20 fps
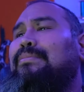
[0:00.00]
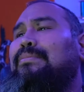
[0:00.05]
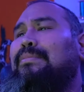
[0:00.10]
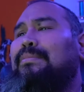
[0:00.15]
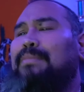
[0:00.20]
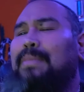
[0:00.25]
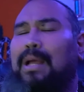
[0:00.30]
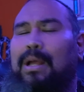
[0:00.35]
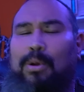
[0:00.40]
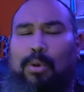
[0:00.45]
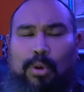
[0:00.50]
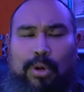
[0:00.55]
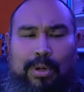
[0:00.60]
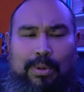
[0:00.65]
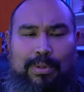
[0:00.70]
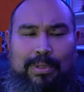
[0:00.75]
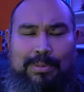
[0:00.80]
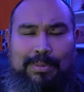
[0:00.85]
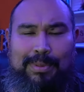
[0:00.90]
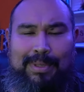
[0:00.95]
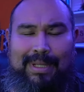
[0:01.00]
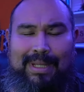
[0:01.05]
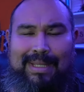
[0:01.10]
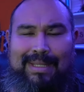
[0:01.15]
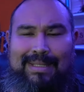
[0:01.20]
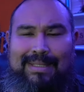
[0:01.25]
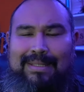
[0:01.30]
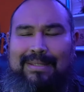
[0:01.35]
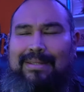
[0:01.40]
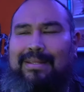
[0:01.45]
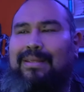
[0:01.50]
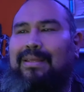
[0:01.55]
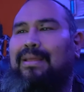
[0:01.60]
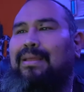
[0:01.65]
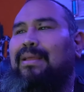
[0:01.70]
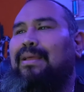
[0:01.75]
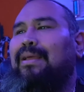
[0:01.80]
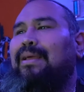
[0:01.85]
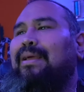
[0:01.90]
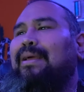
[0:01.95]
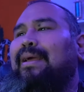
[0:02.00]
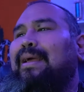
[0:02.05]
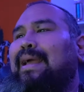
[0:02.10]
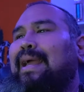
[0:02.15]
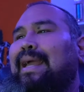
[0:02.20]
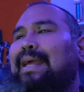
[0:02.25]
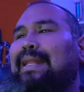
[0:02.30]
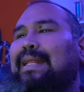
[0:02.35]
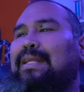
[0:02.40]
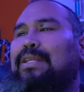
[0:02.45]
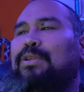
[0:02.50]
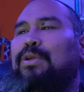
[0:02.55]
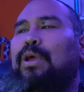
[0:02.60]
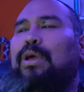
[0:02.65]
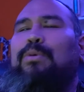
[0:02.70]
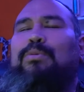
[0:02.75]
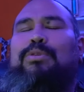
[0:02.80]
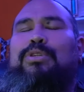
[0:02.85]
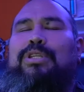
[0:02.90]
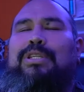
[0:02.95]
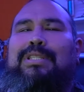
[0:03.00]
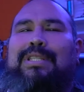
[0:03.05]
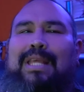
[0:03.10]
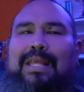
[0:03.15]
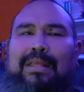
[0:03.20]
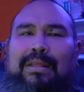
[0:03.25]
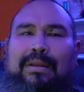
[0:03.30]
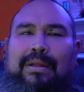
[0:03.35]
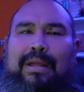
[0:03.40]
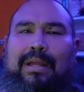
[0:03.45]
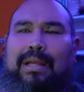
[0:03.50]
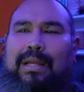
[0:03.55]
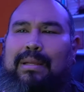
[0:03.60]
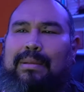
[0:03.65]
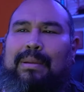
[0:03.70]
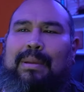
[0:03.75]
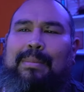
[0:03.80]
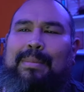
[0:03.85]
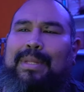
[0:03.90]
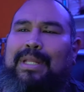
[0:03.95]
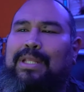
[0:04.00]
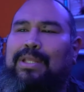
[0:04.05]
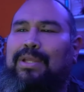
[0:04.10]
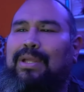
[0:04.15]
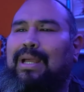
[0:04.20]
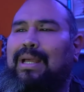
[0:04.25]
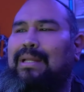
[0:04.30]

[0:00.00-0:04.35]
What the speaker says: My order was placed, and it was just that little hiccup. I mean,